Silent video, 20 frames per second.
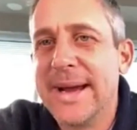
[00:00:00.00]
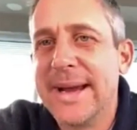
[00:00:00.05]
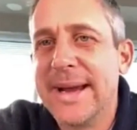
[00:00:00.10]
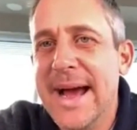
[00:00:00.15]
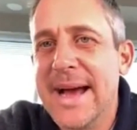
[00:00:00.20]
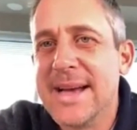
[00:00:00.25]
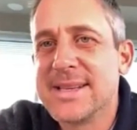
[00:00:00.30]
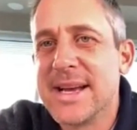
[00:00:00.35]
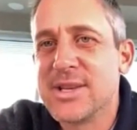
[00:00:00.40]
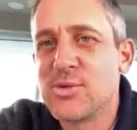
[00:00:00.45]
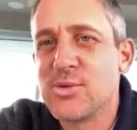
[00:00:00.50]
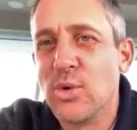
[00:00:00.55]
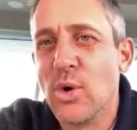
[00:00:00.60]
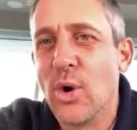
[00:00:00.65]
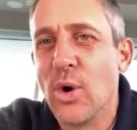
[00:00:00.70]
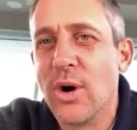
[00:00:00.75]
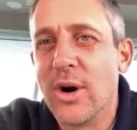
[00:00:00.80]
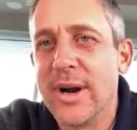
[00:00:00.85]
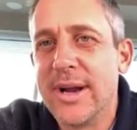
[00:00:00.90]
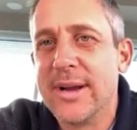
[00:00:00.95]
guys. That's
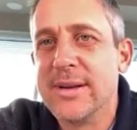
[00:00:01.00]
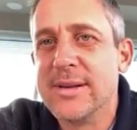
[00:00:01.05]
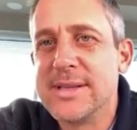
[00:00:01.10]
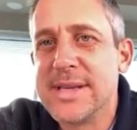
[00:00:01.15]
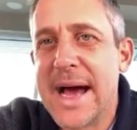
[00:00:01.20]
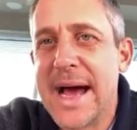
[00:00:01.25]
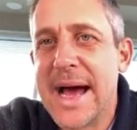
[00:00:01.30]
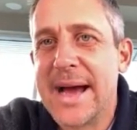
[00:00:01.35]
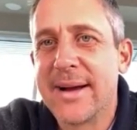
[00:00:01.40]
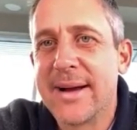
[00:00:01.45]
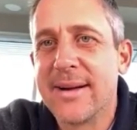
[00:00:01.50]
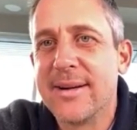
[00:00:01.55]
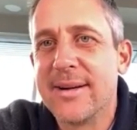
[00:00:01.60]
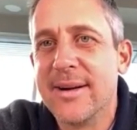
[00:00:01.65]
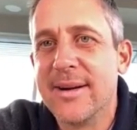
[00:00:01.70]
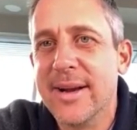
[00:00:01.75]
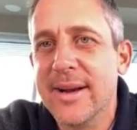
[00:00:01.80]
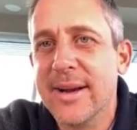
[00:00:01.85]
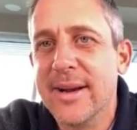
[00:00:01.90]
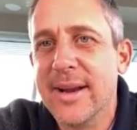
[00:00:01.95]
Rory and
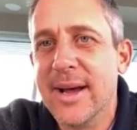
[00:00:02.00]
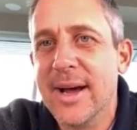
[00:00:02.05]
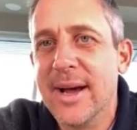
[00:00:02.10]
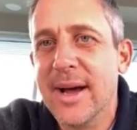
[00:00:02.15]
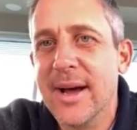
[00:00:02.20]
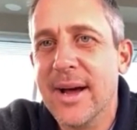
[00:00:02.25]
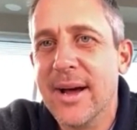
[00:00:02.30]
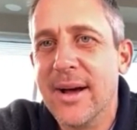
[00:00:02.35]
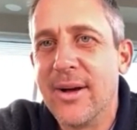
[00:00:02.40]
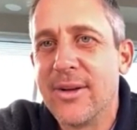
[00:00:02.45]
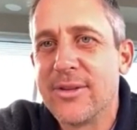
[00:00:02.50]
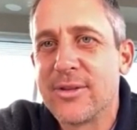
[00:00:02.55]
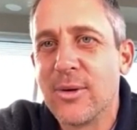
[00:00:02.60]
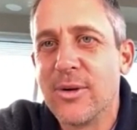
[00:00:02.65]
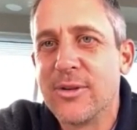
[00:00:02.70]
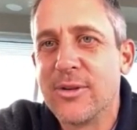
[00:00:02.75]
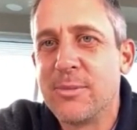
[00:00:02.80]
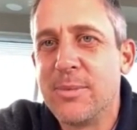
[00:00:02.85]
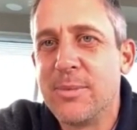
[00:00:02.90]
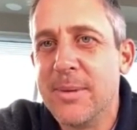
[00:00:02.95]
Tiger and all
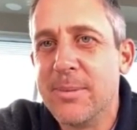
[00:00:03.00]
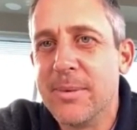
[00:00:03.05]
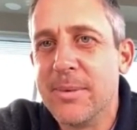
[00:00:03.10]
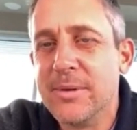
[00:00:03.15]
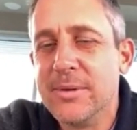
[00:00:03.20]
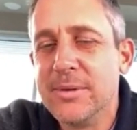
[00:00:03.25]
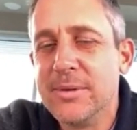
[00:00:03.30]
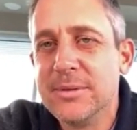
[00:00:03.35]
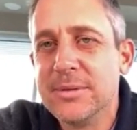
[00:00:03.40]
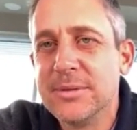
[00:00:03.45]
sorts of people.